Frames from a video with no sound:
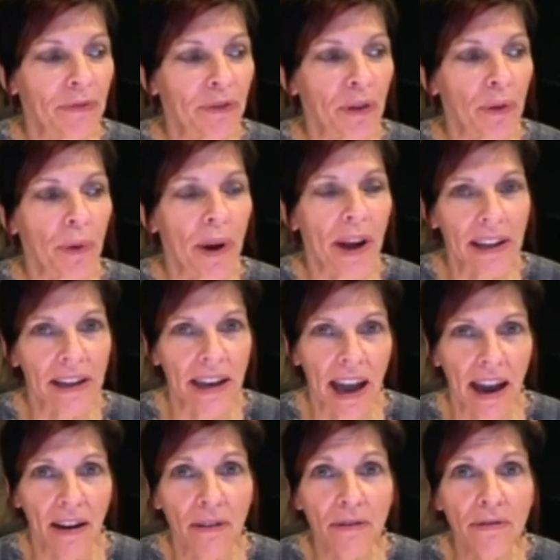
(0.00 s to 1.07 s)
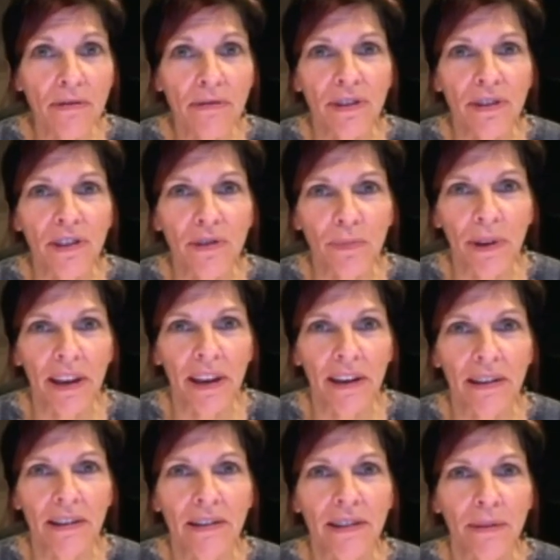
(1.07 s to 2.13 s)
For right now, just
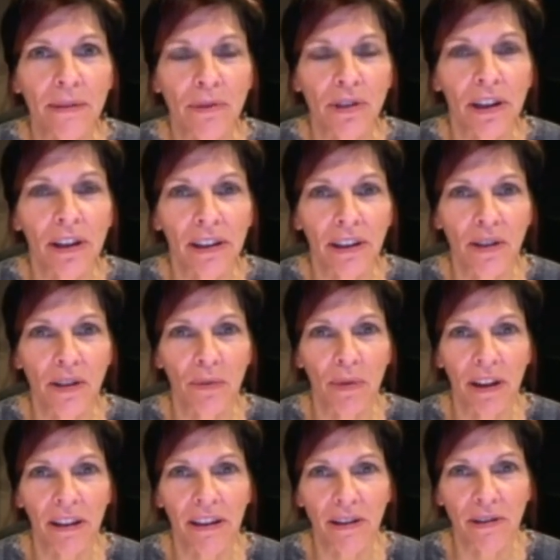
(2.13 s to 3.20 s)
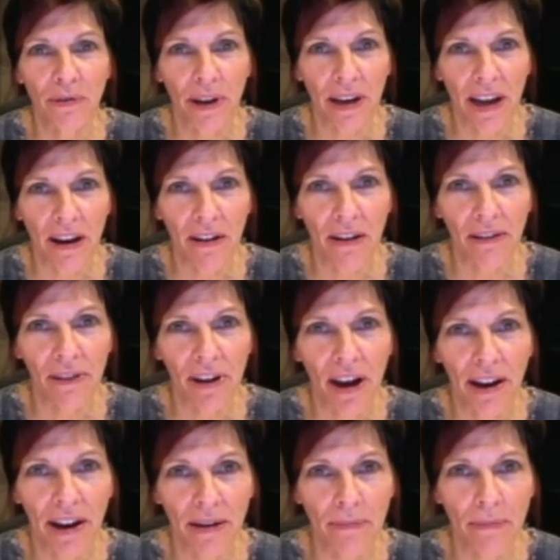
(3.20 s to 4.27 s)
because I'm juggling so many things right now, I've
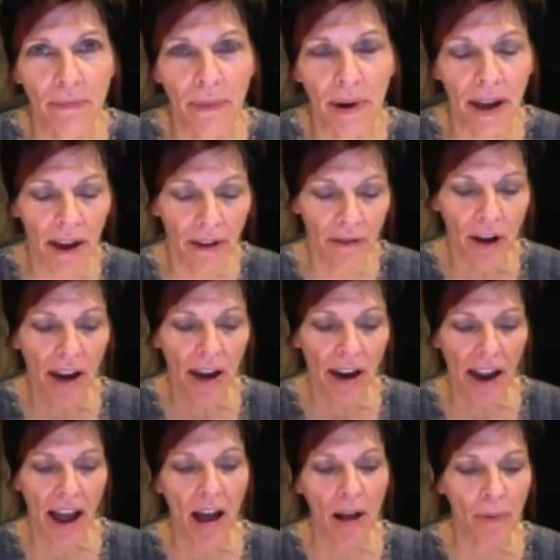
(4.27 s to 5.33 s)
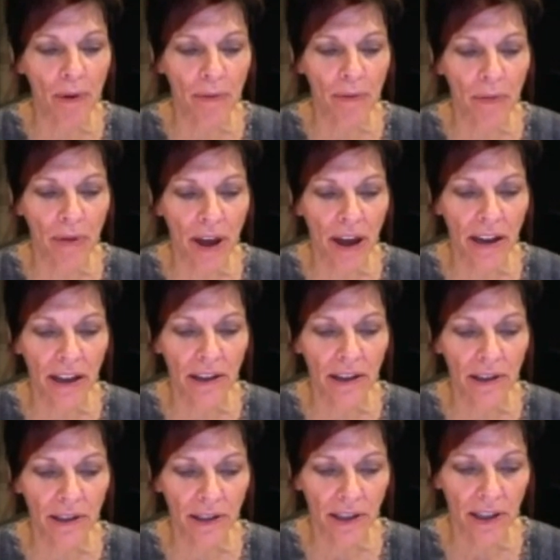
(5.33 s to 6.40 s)
got an album that
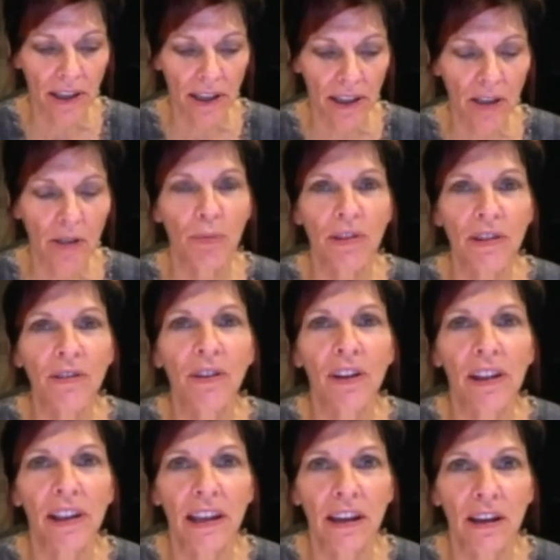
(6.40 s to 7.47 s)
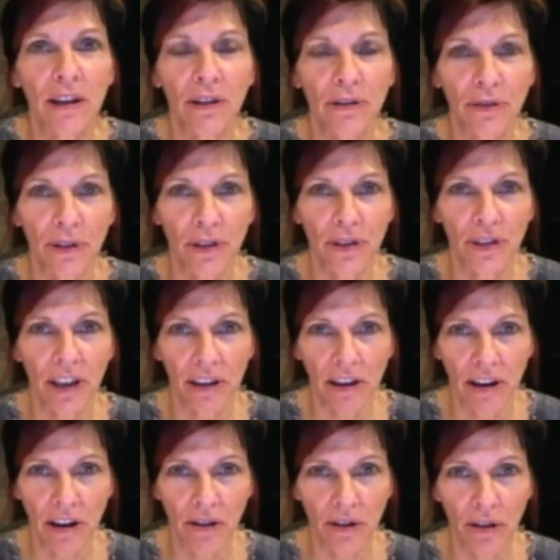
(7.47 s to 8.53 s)
is specifically geared for Stuck
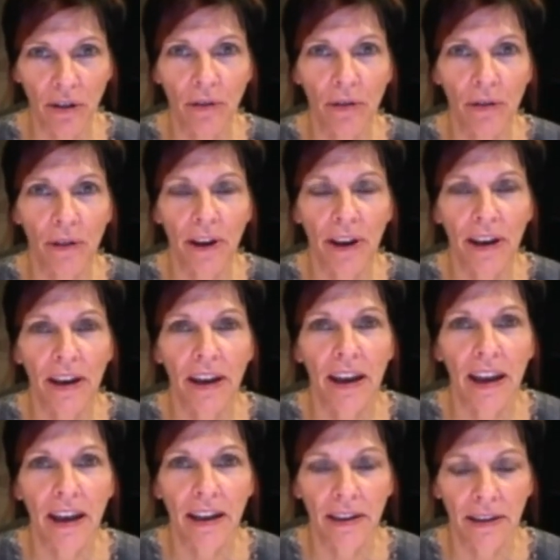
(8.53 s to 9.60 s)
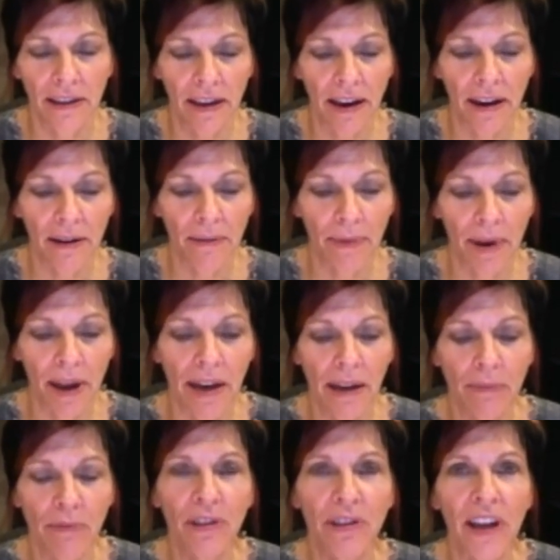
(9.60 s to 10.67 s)
on Earth, and
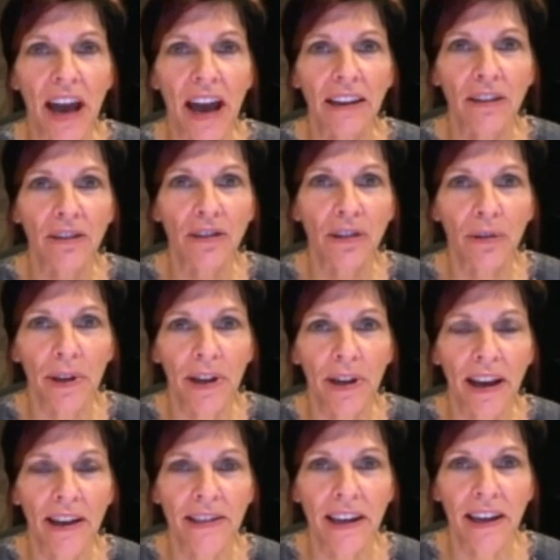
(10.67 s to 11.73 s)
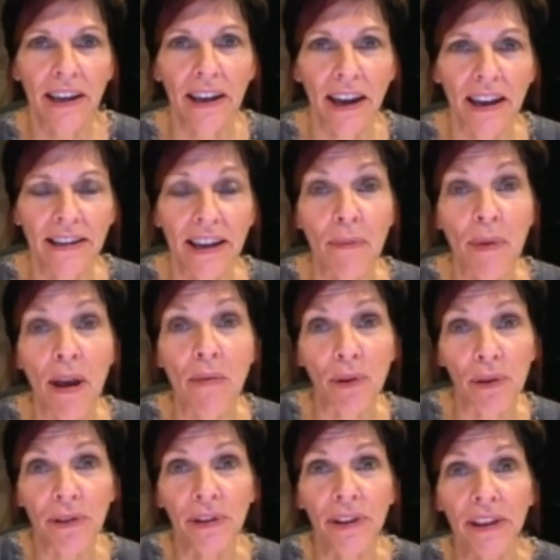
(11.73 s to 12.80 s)
I'm just adding to it as I'm
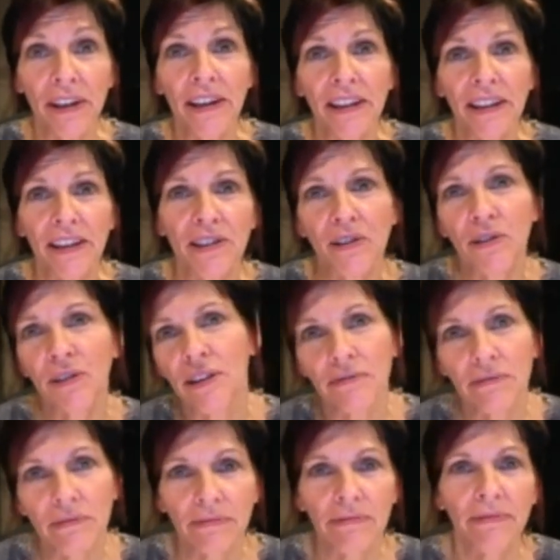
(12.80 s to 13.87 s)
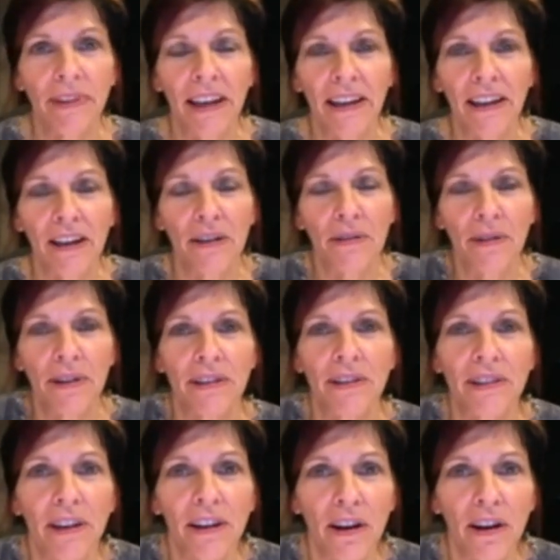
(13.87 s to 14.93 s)
able, so that it can go into
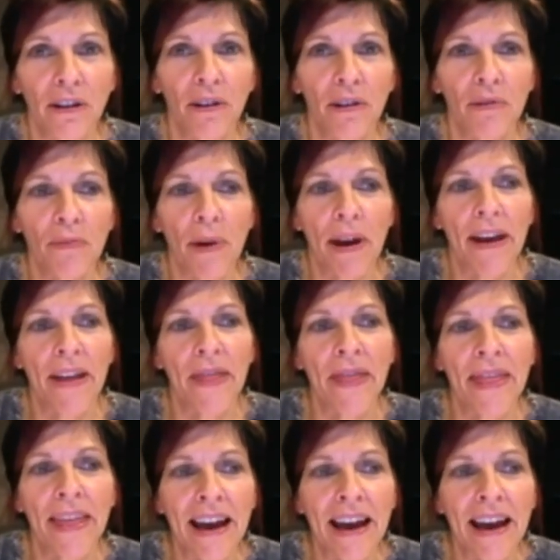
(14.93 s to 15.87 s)
Stuck on Earth. And